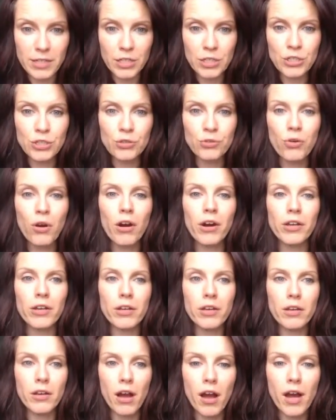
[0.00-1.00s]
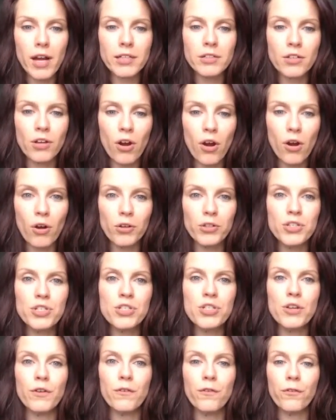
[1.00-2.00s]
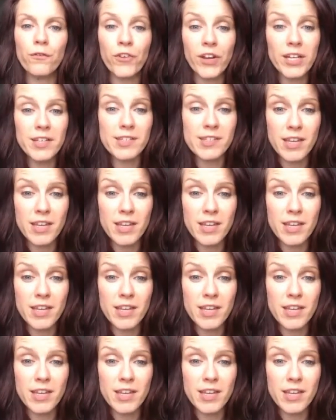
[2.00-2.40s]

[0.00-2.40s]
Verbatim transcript: You are not called to fix